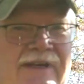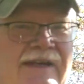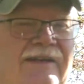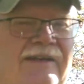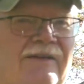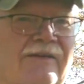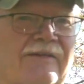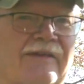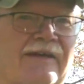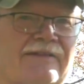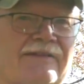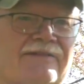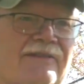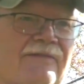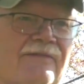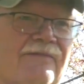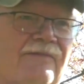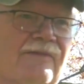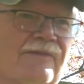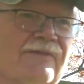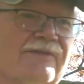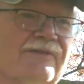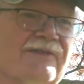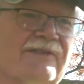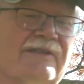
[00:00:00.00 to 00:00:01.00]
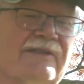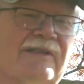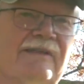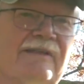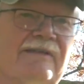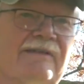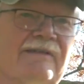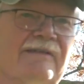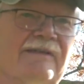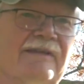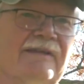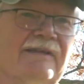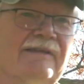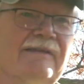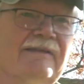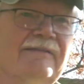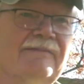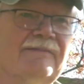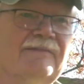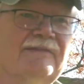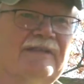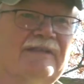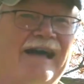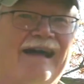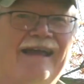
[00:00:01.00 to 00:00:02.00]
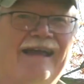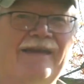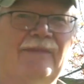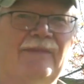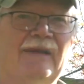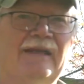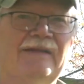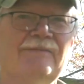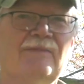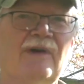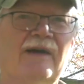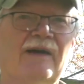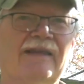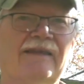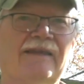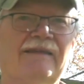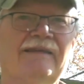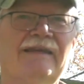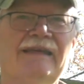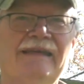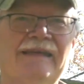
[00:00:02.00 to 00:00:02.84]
know, that's the first time anybody